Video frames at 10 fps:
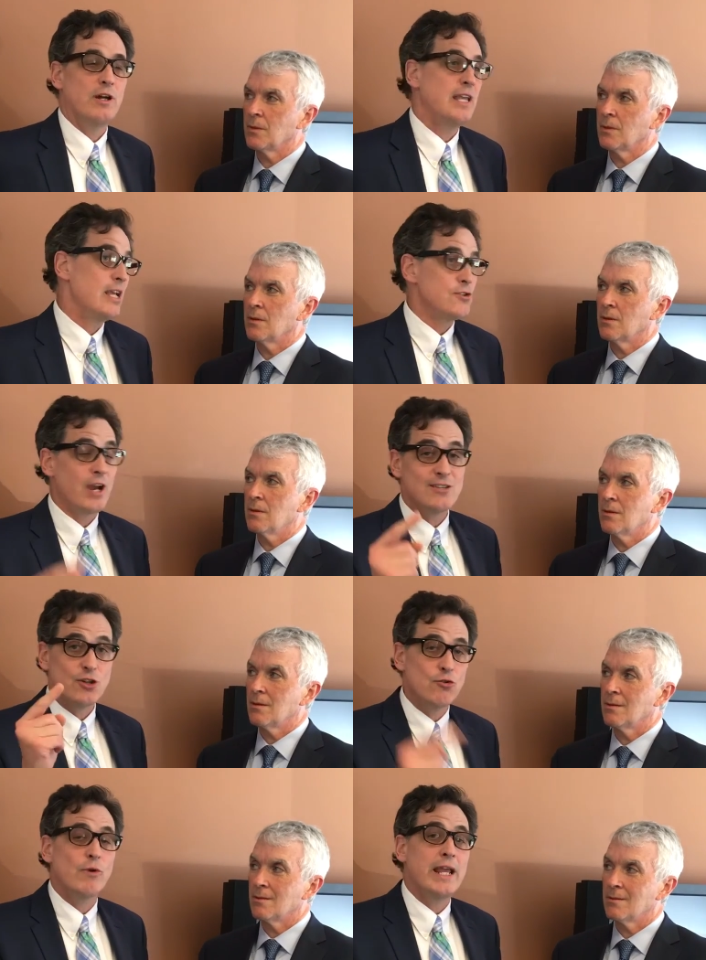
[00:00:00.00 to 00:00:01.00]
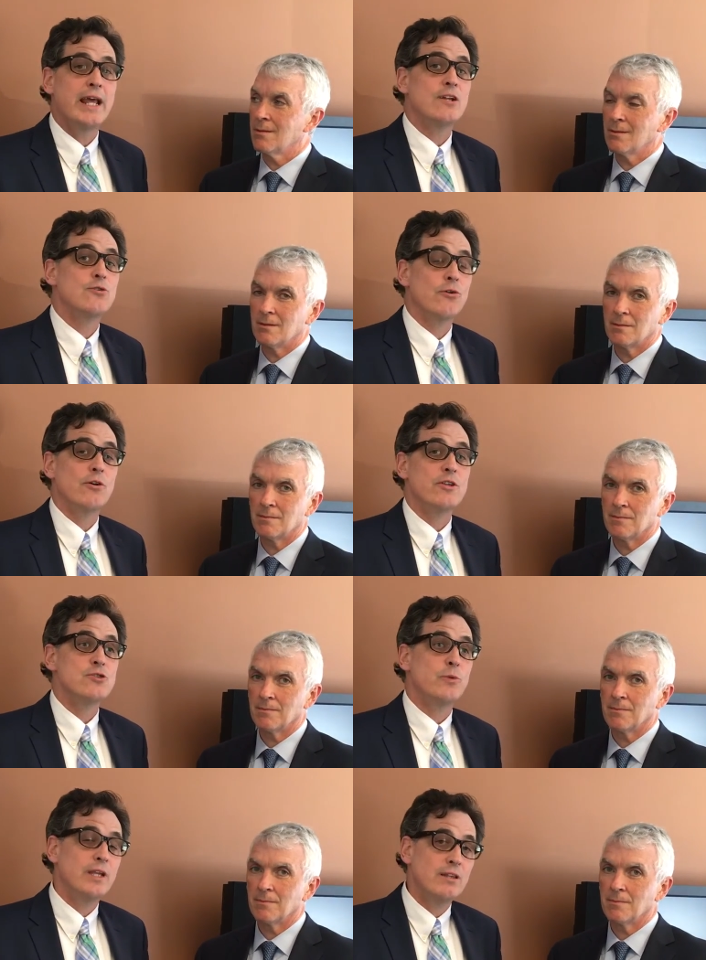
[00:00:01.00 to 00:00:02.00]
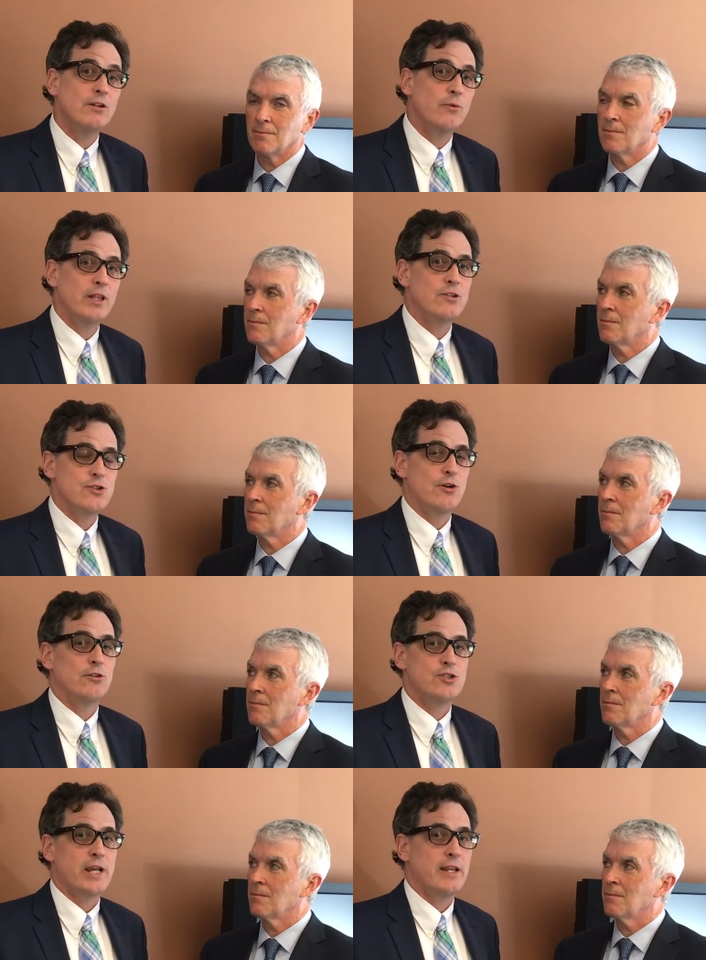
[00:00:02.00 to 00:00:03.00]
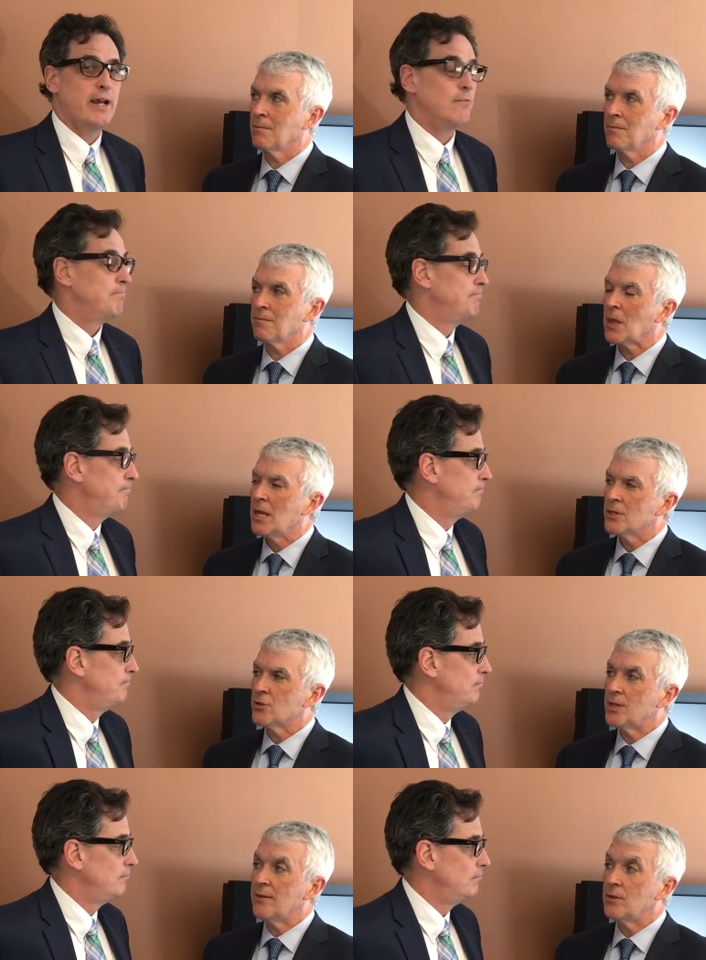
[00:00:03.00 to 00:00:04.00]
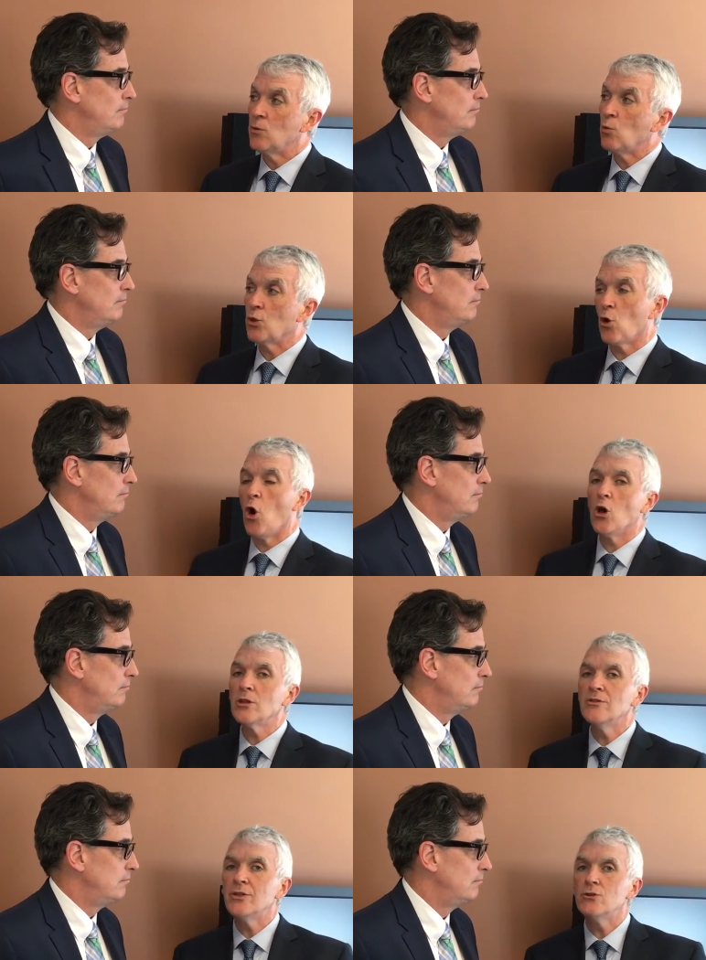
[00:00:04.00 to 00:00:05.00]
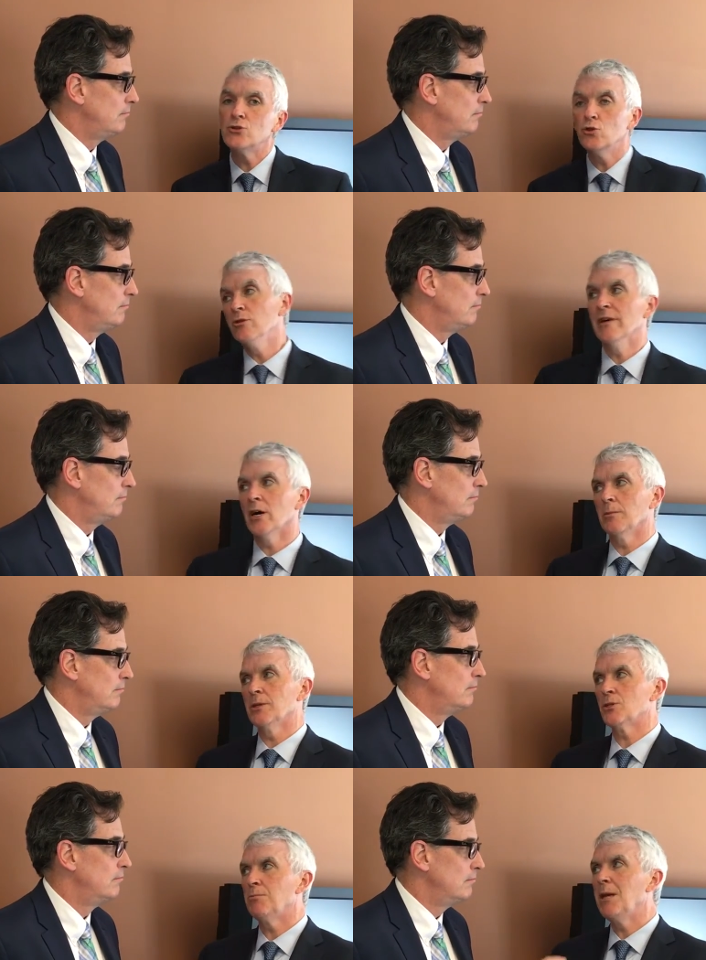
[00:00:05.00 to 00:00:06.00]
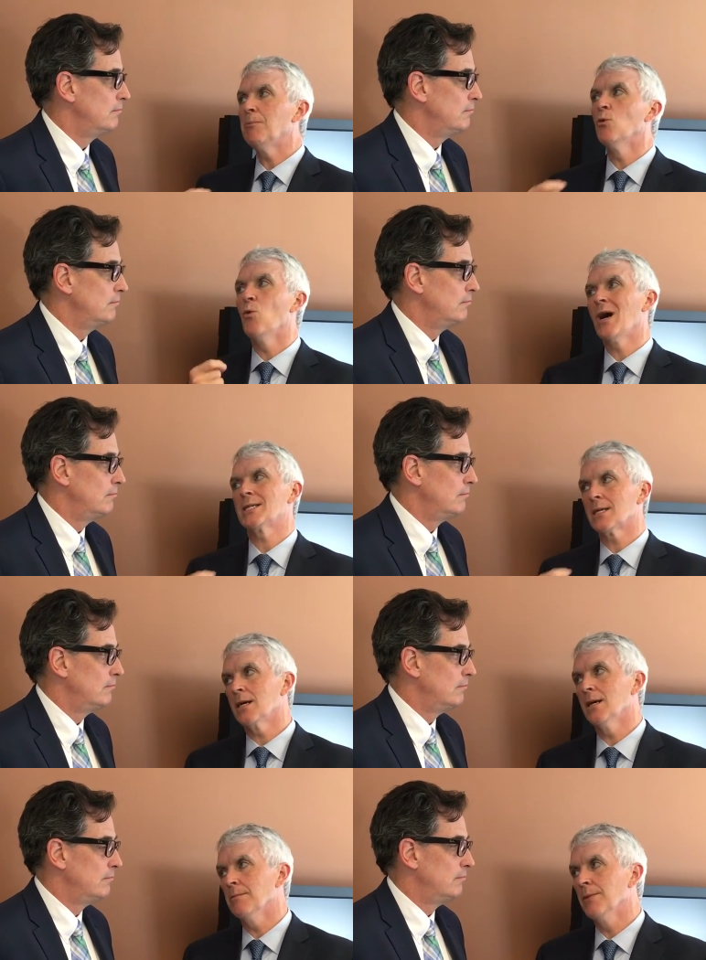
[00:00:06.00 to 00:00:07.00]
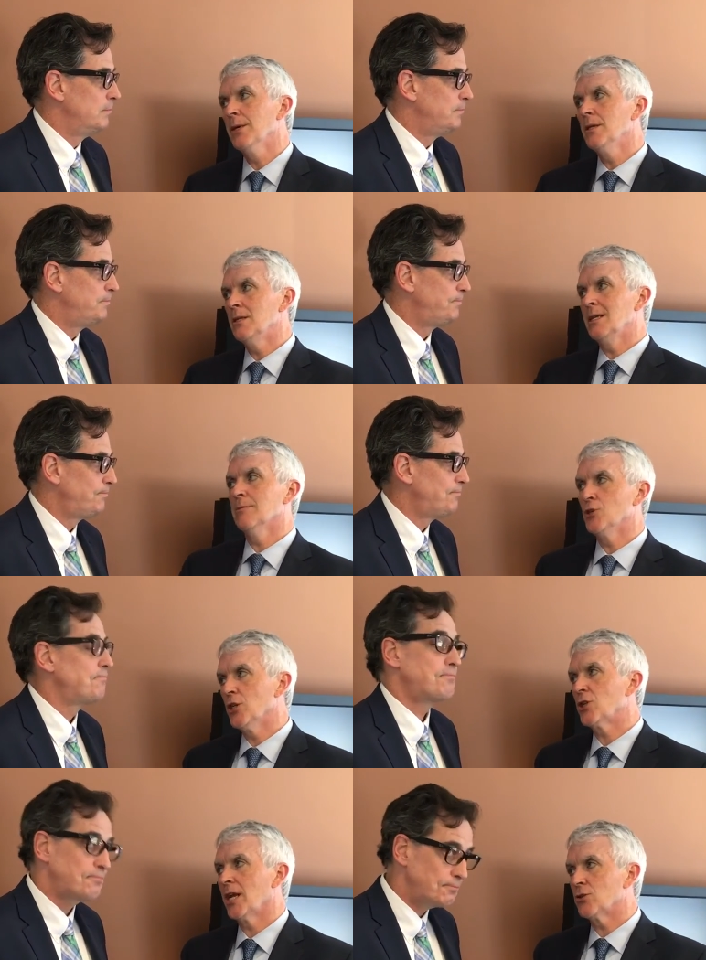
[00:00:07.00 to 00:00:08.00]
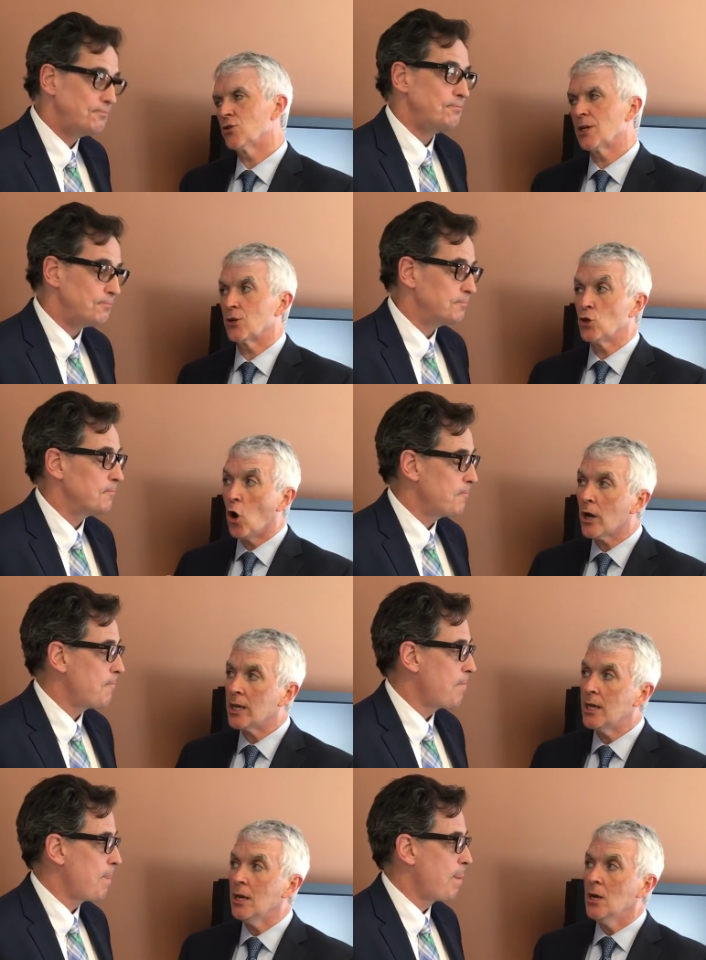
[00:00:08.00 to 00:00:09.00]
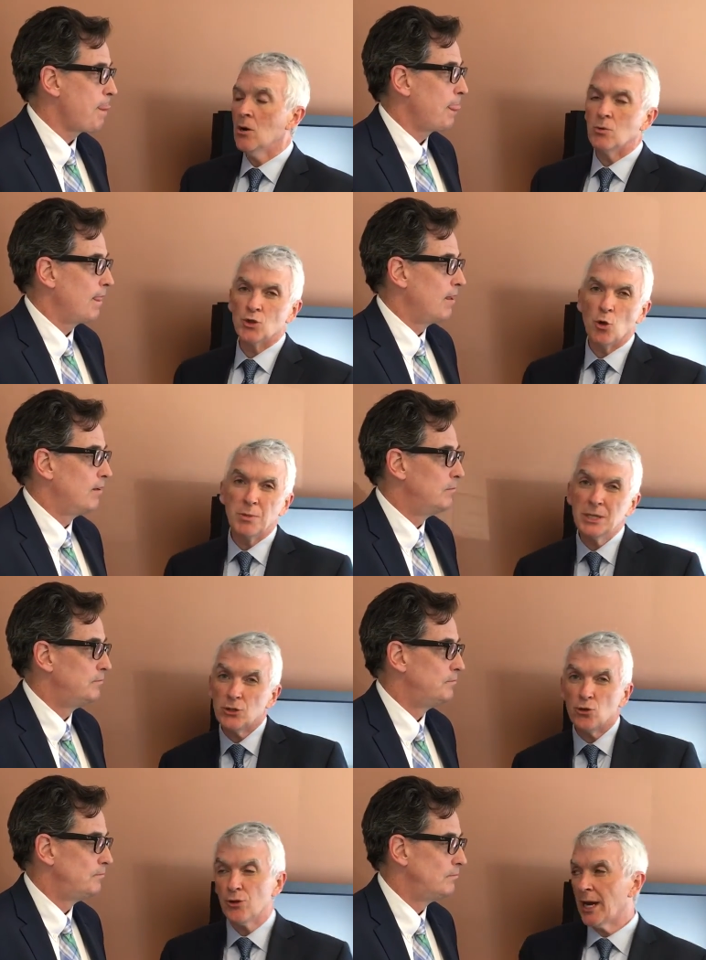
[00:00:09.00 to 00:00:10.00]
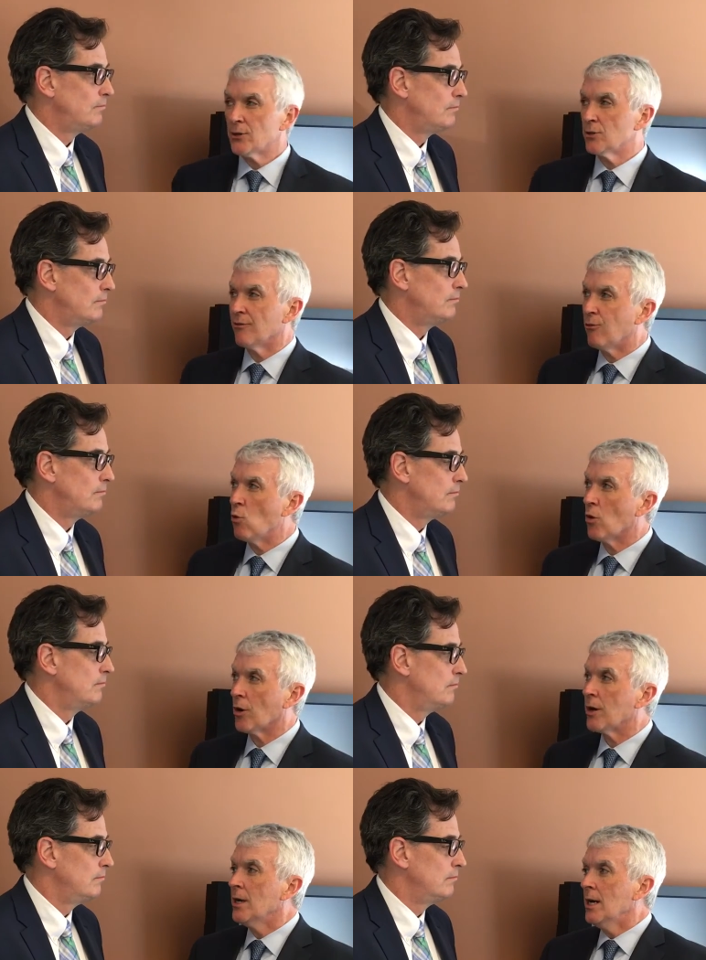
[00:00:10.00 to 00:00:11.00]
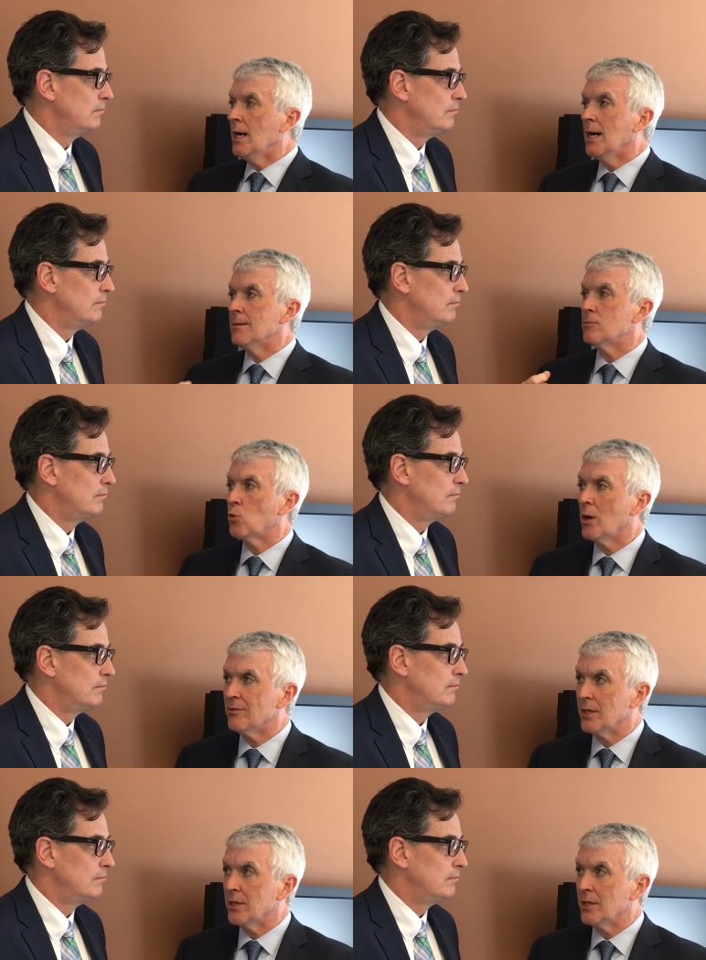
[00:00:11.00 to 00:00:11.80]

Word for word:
Speaker 1: lung cancer. Has a great editorial this week in the New England Journal. Check it out. So David, with all of those new developments,
Speaker 2: people want to come to the MGH Cancer Center. Yawkey was opened in 2004, uh, 12